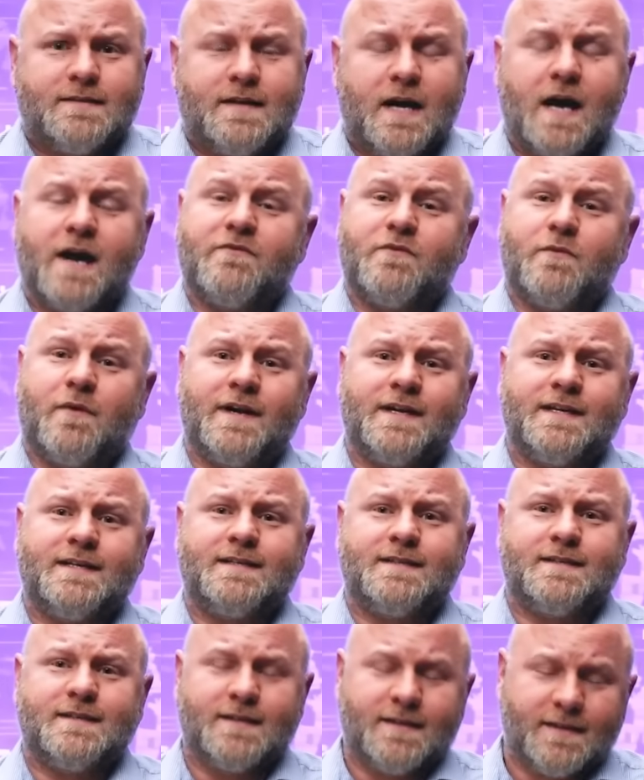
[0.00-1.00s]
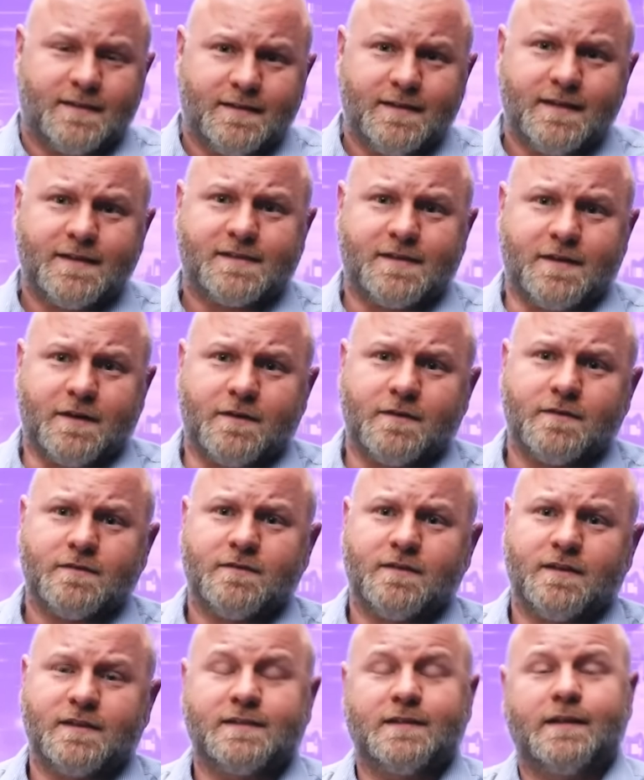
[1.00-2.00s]
Hi, everyone. This here
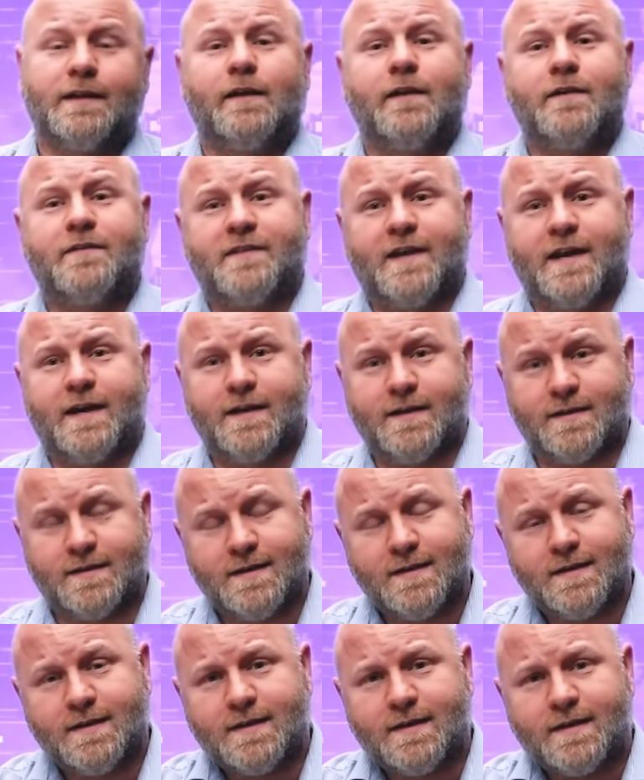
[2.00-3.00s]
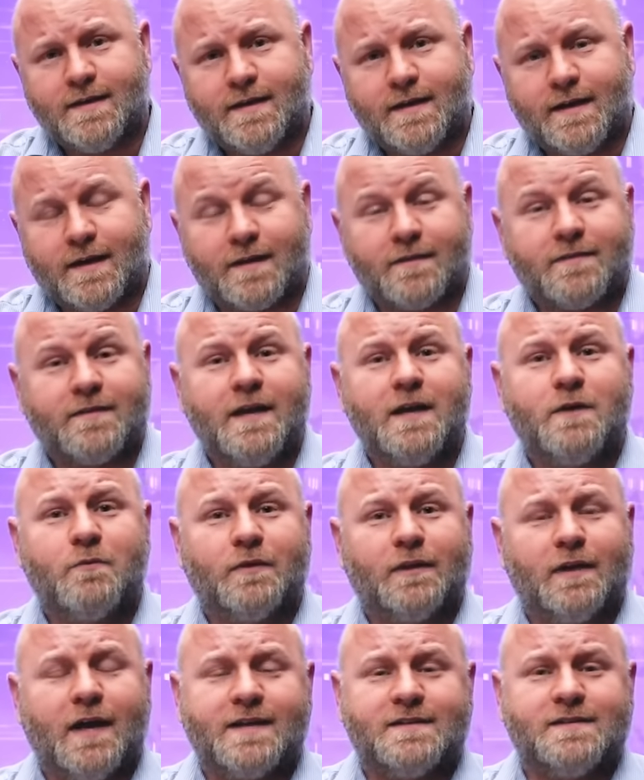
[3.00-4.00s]
is Little Athena. And Athena
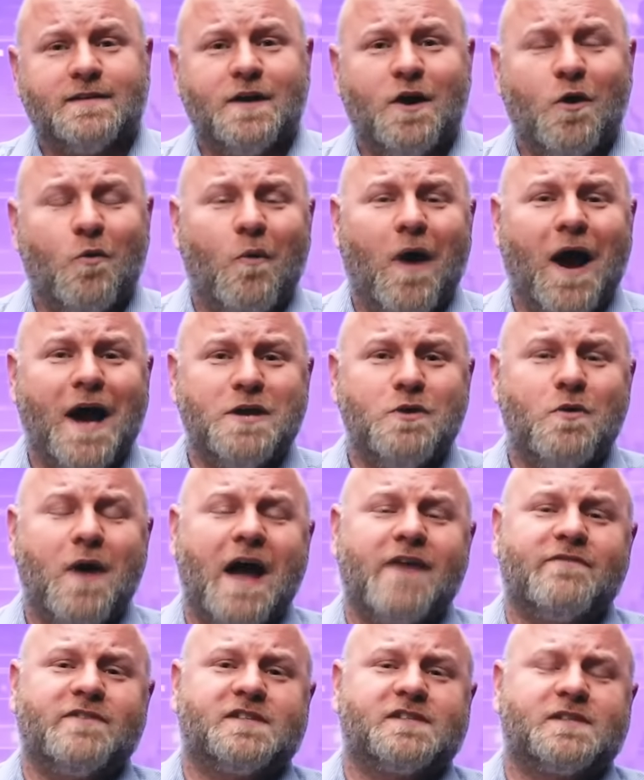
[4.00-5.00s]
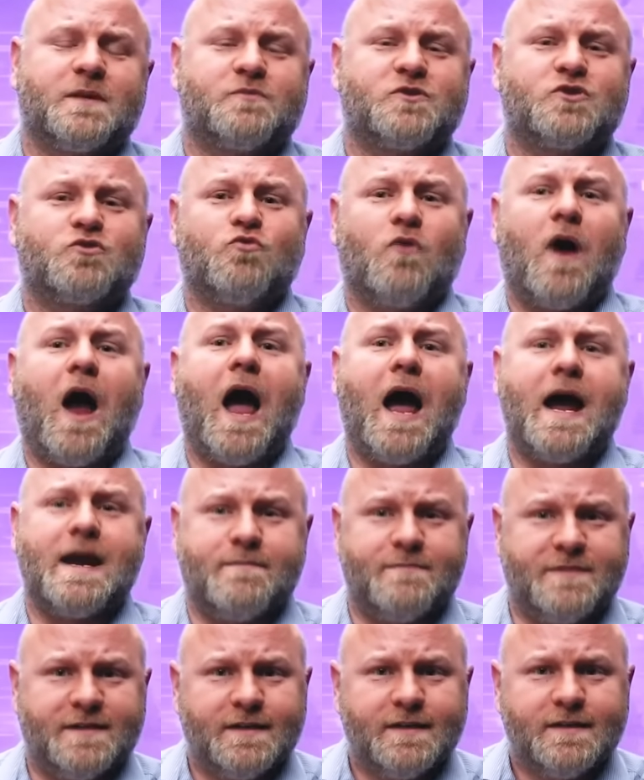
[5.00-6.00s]
would like to know why you haven't
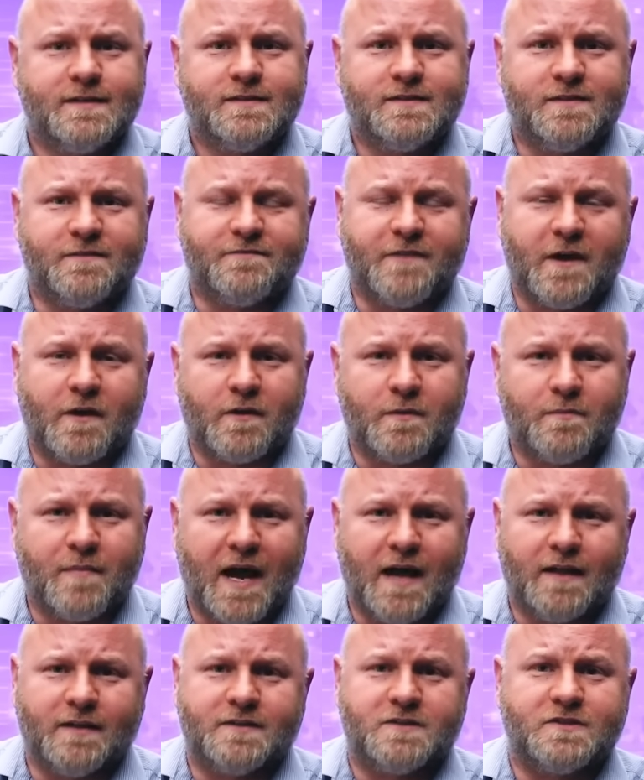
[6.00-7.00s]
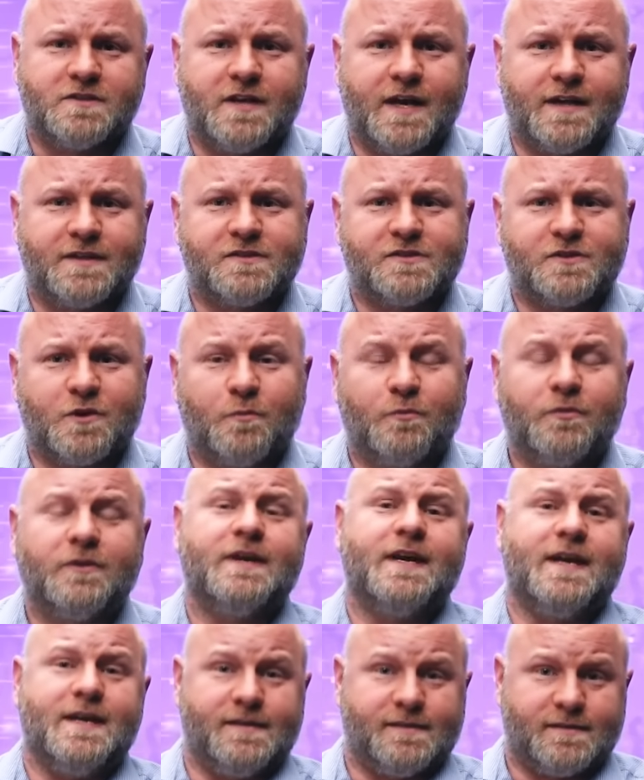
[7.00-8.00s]
subscribed to Fair and Balanced yet. So
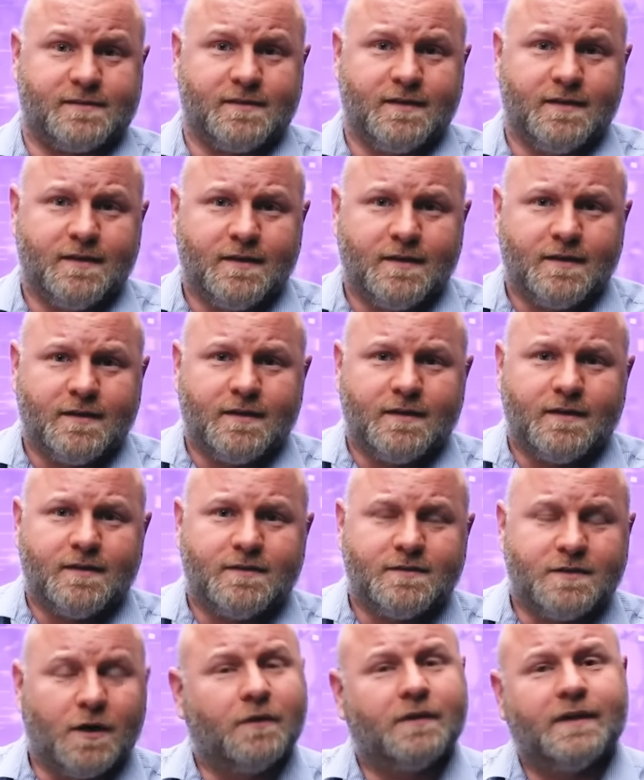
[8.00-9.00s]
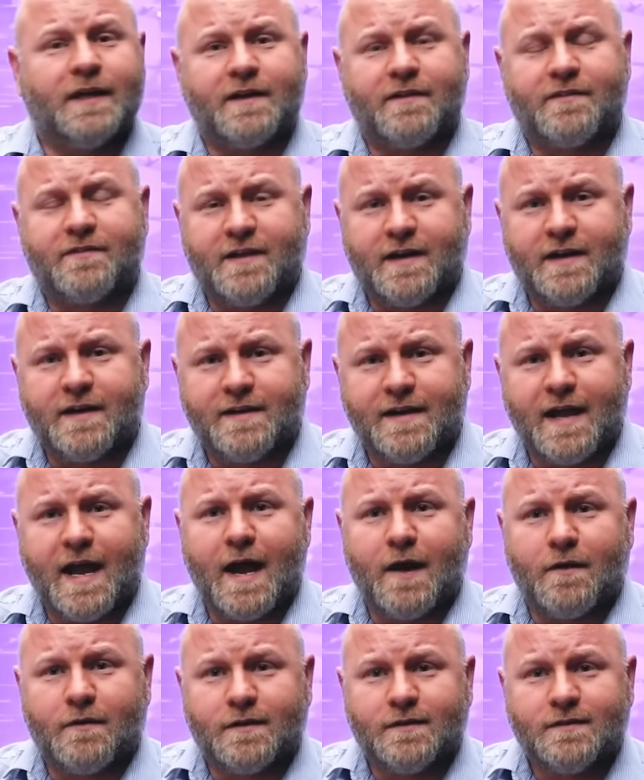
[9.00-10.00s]
please, don't let Athena
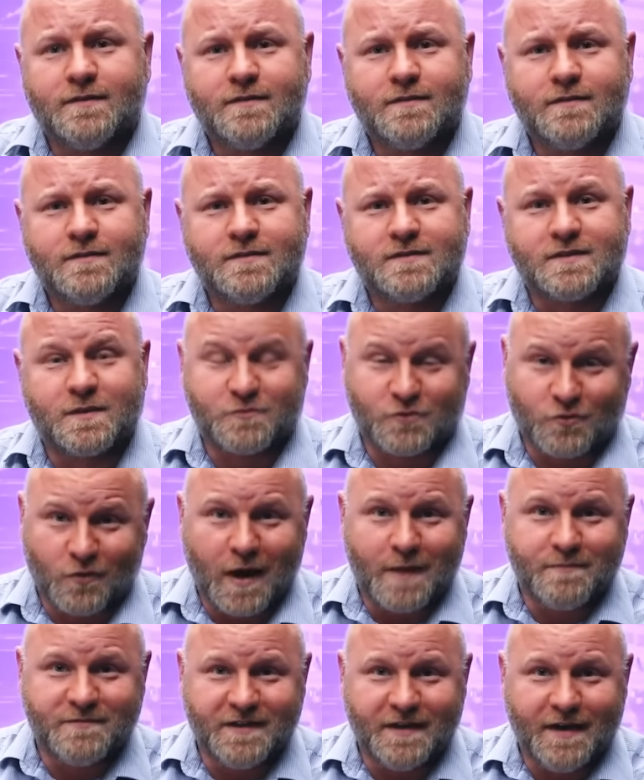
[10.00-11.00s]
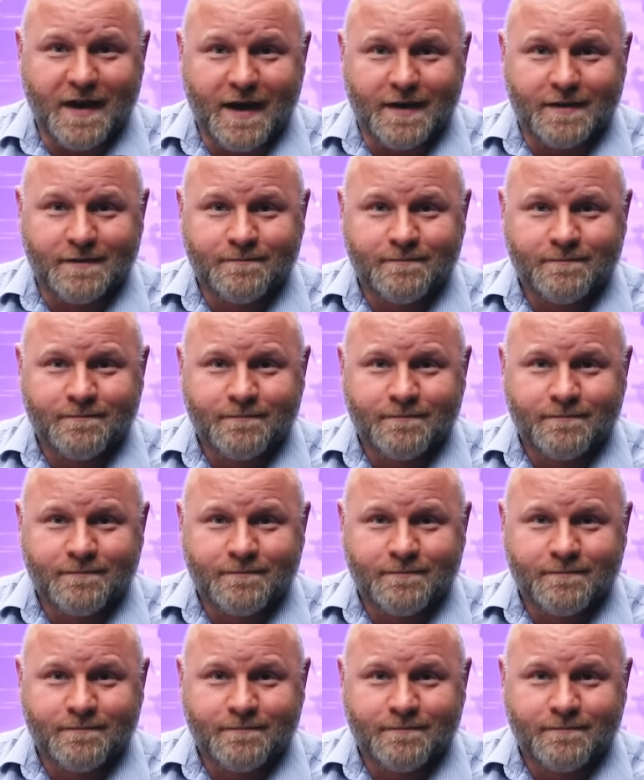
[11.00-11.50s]
down. Subscribe today.